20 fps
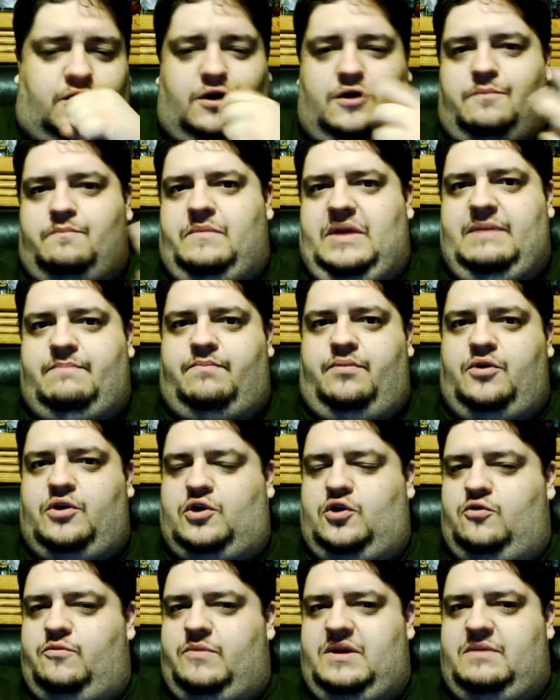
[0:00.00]
her meat,
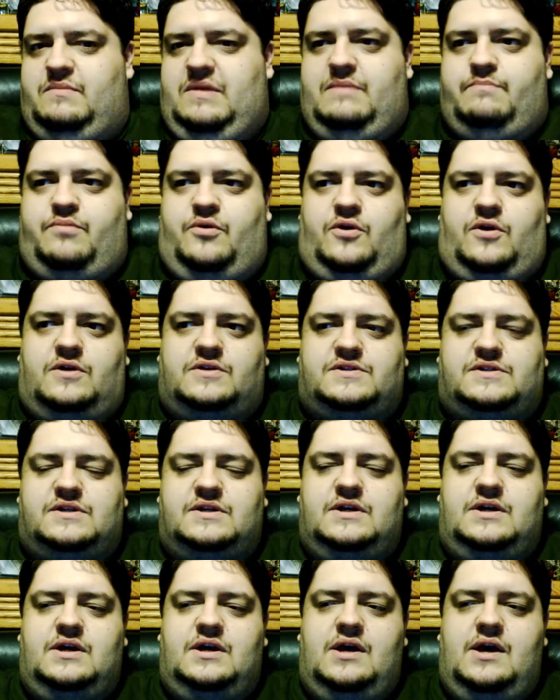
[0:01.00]
human meatballs,
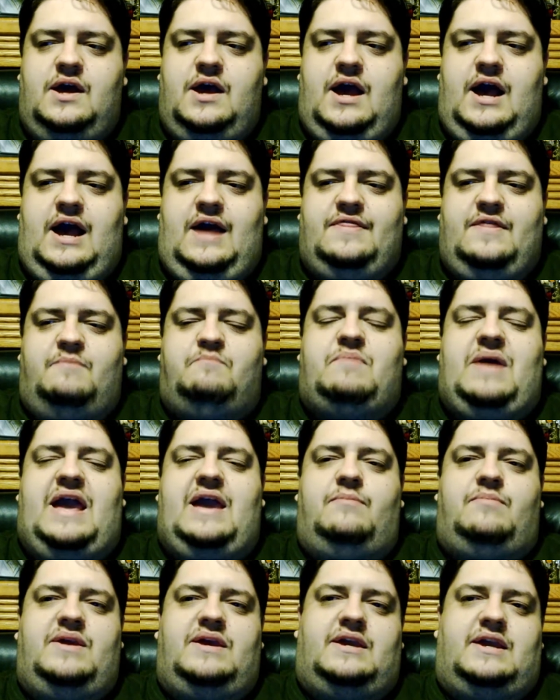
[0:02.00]
and the
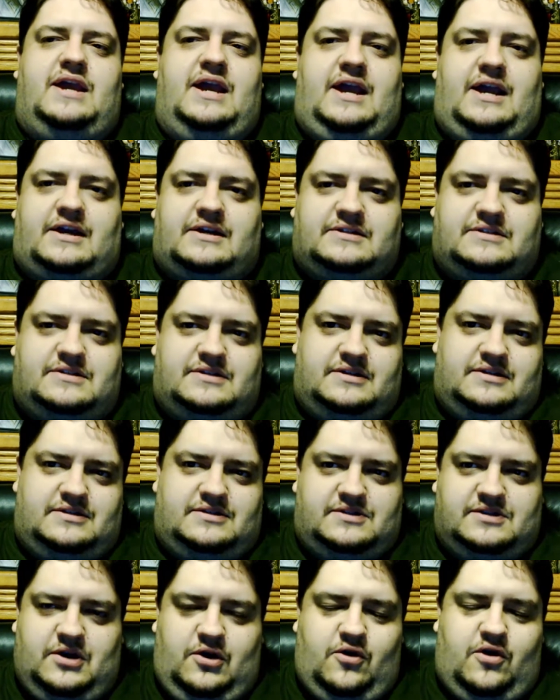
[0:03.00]
baby kicked
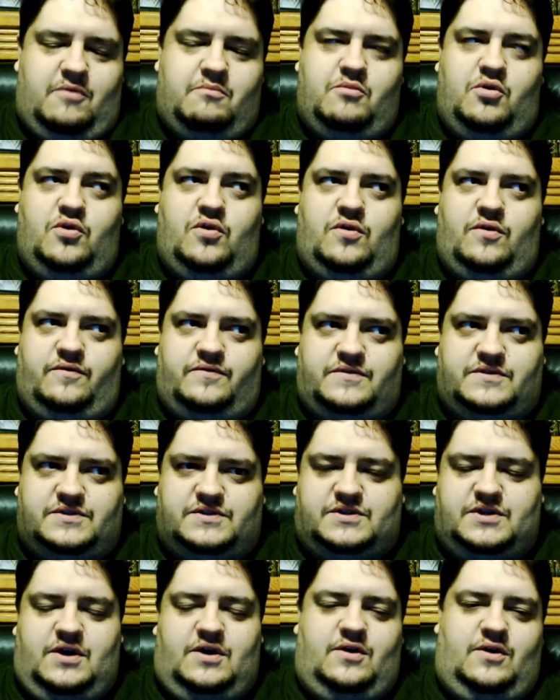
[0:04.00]
so or moved.
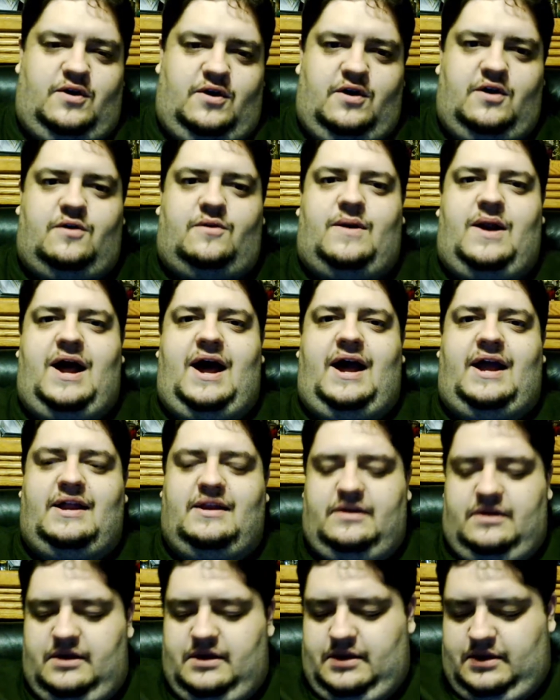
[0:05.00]
So all right,
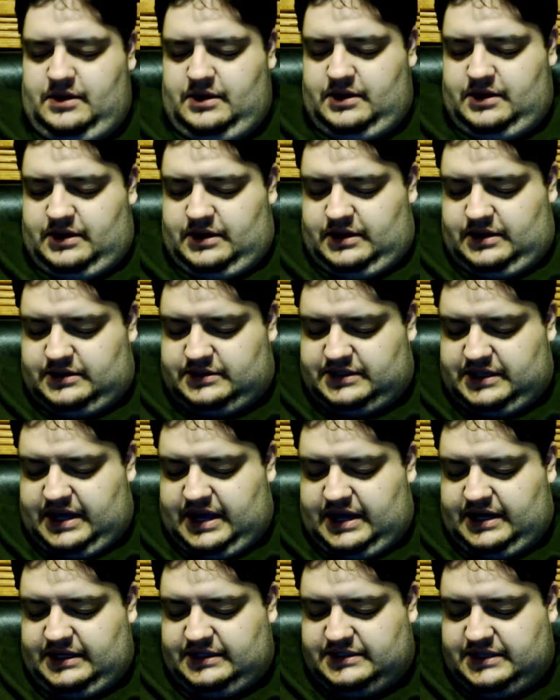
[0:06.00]
it's
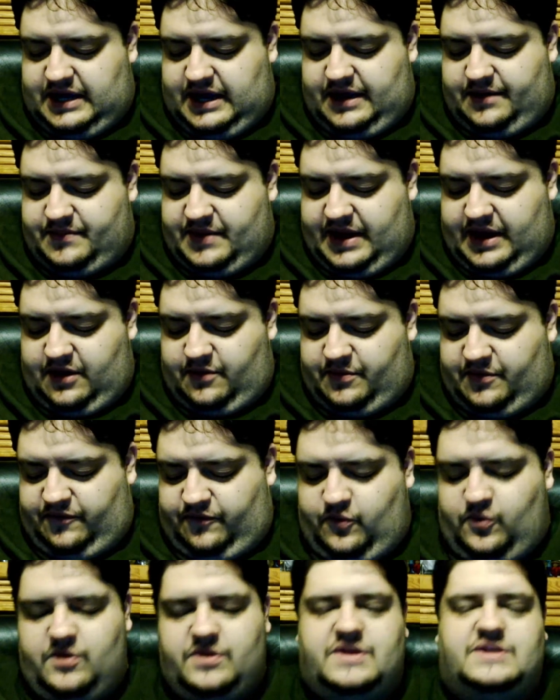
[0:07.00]
any time now
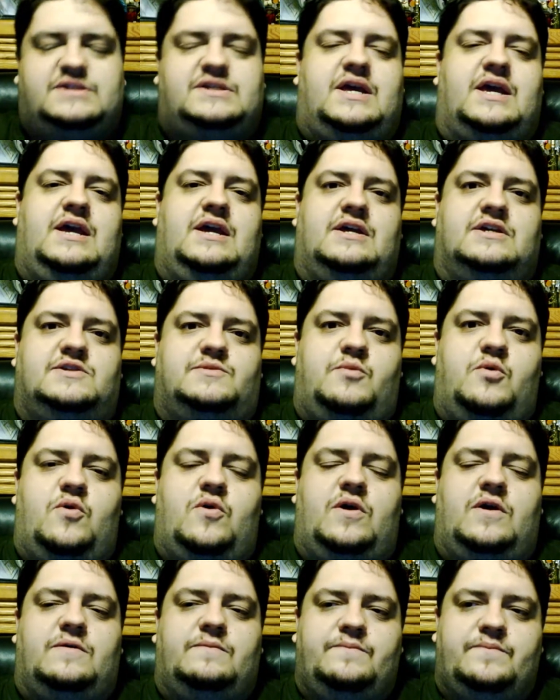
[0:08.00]
before this king is
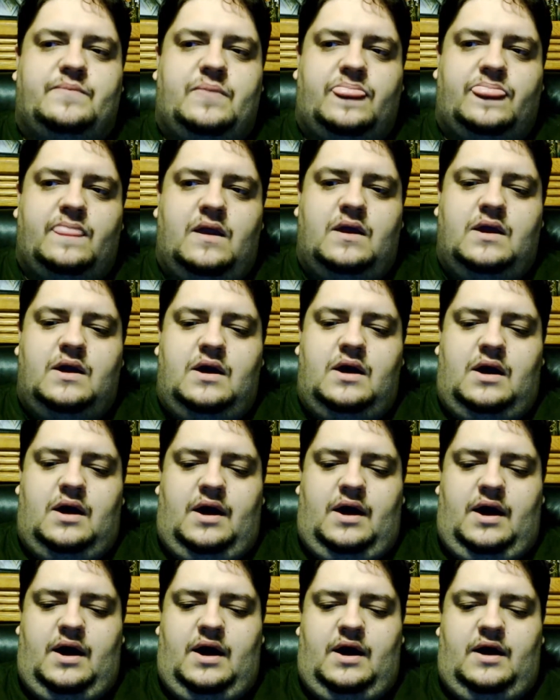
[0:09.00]
born.
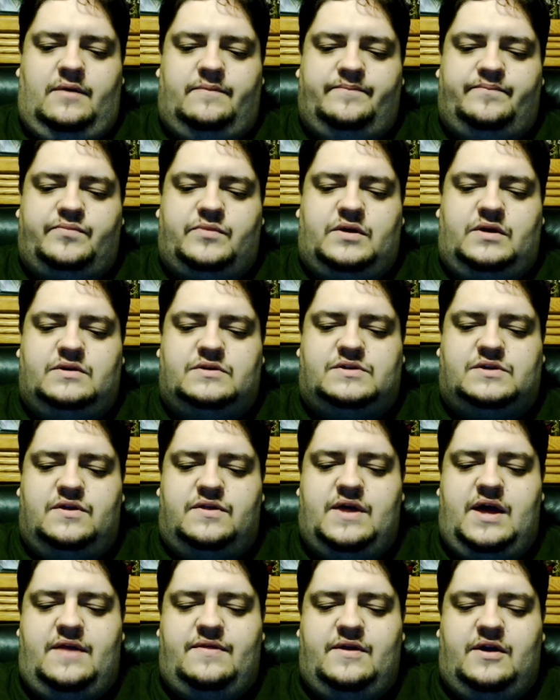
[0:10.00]
Um, so
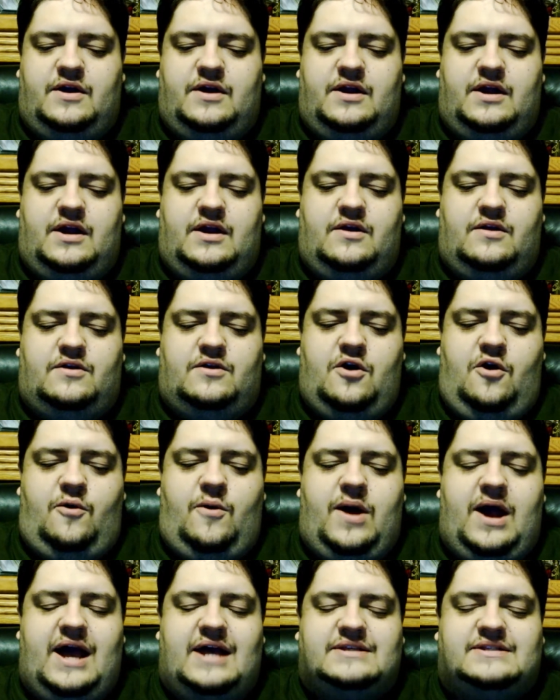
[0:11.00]
then they're gonna go
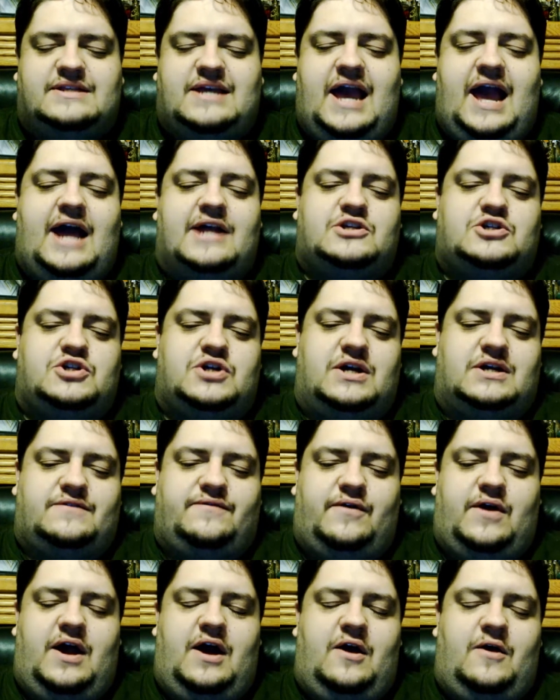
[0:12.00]
ask Cat Chick
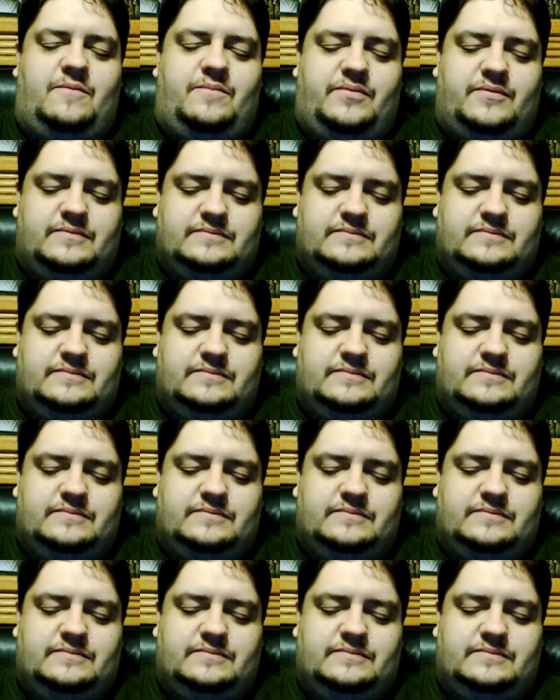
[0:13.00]
for help